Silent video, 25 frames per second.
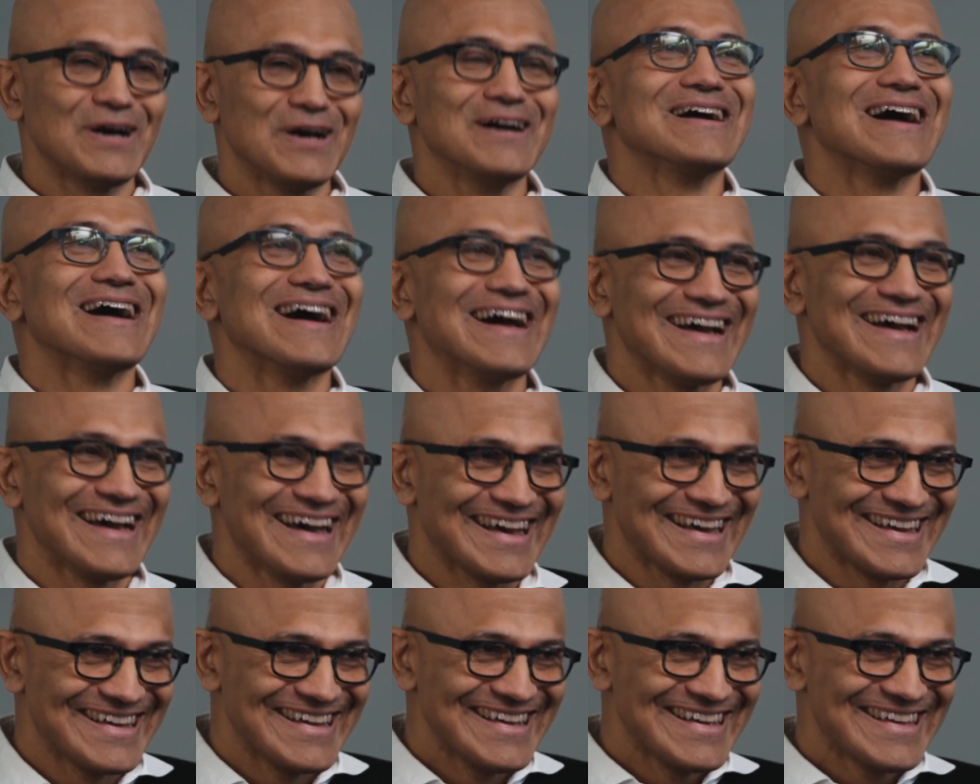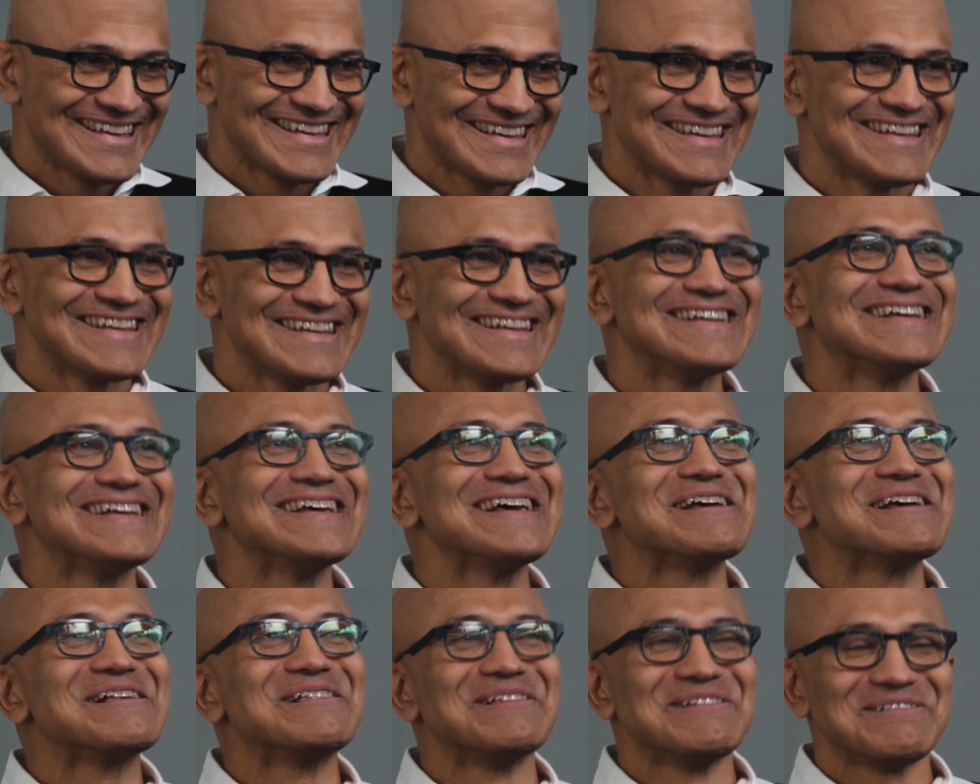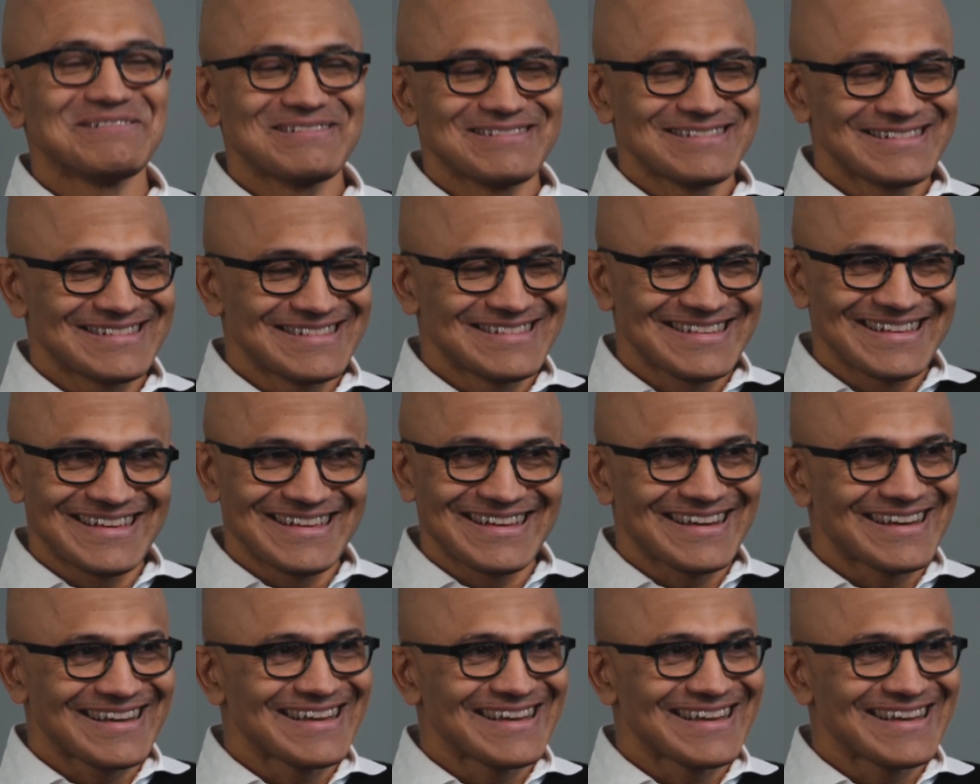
what's your prediction? Prediction. Give me a